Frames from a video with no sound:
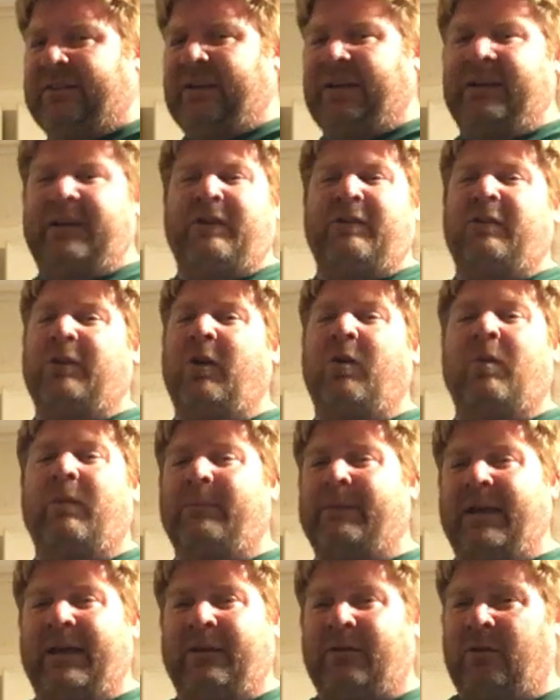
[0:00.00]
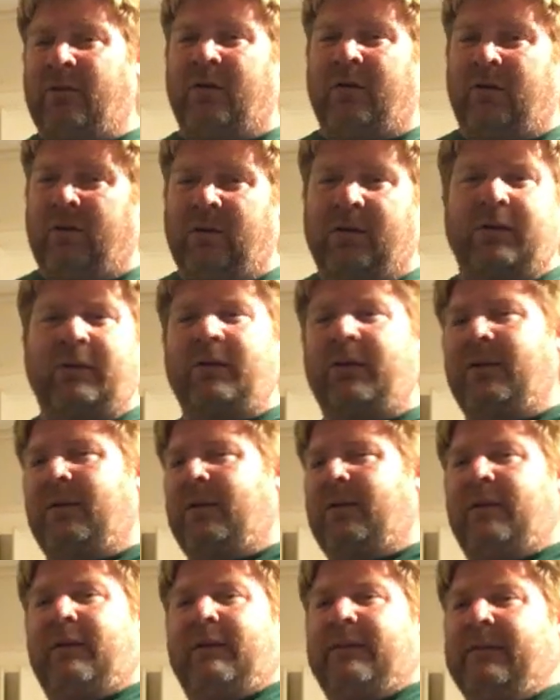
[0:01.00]
I didn't know him that long,
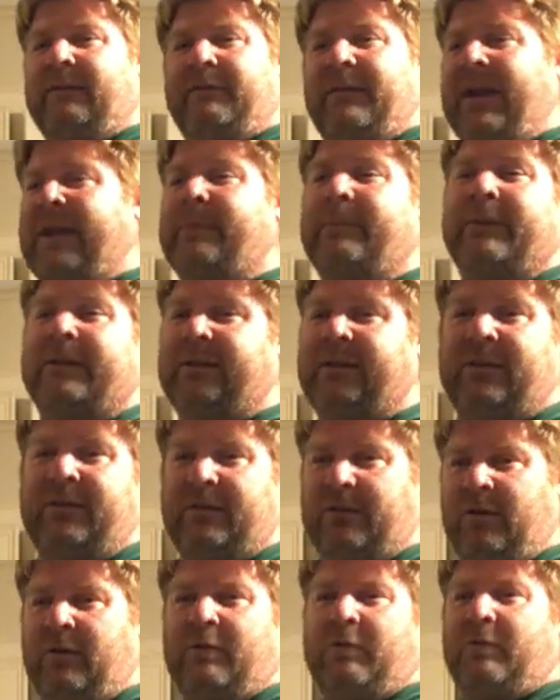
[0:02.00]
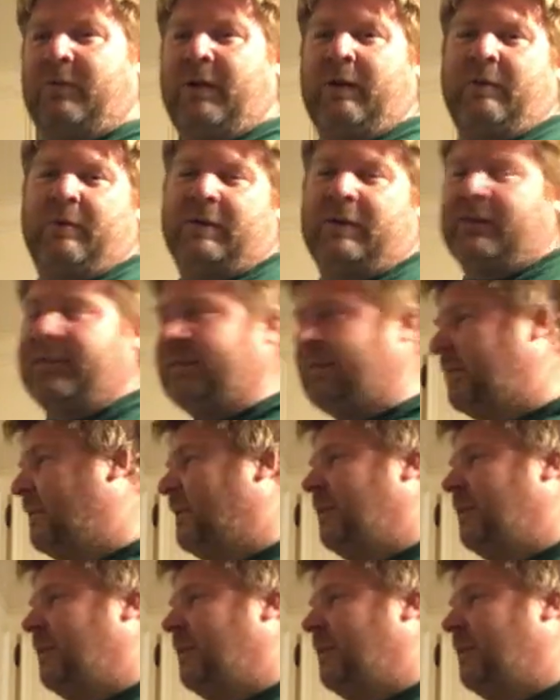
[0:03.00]
and the family didn't know who I was.